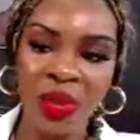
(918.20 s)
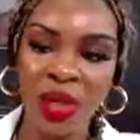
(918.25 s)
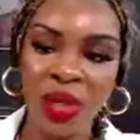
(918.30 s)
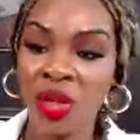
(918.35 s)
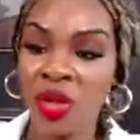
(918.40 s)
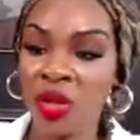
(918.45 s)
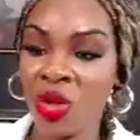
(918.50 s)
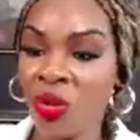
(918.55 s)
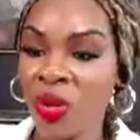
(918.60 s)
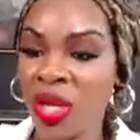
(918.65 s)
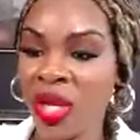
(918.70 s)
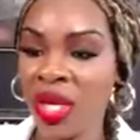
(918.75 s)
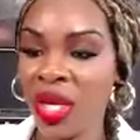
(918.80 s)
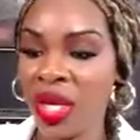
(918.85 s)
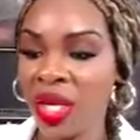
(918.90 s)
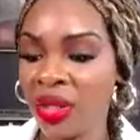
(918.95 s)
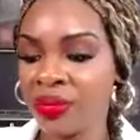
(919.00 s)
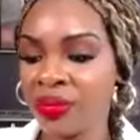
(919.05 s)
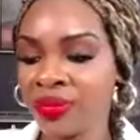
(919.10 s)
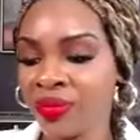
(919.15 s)
then we're going to go
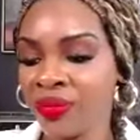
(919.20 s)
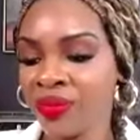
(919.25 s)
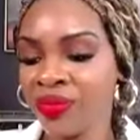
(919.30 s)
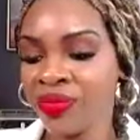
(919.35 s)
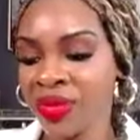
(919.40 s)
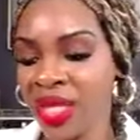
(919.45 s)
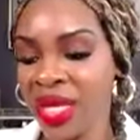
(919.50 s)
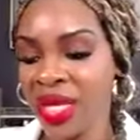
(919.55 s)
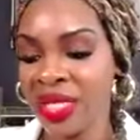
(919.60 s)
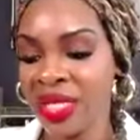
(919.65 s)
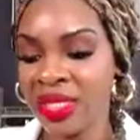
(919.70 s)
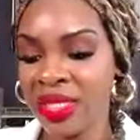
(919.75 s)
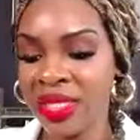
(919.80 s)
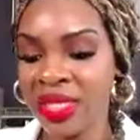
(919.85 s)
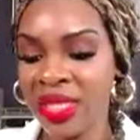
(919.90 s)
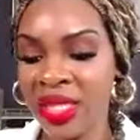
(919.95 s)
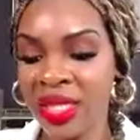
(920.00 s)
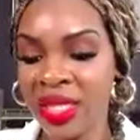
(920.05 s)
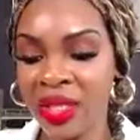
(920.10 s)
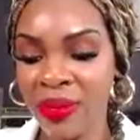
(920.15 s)
ahead and
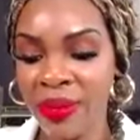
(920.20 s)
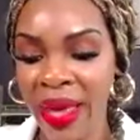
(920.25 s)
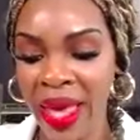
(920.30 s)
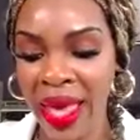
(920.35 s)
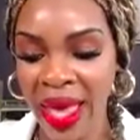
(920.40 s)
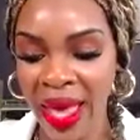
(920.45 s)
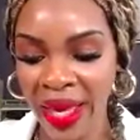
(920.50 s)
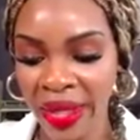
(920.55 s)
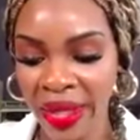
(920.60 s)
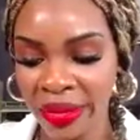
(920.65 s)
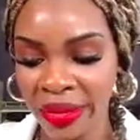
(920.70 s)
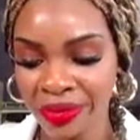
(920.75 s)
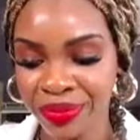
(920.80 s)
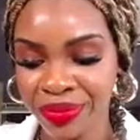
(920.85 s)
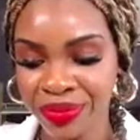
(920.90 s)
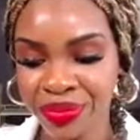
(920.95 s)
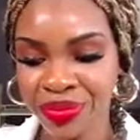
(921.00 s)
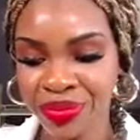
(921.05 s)
seal the bag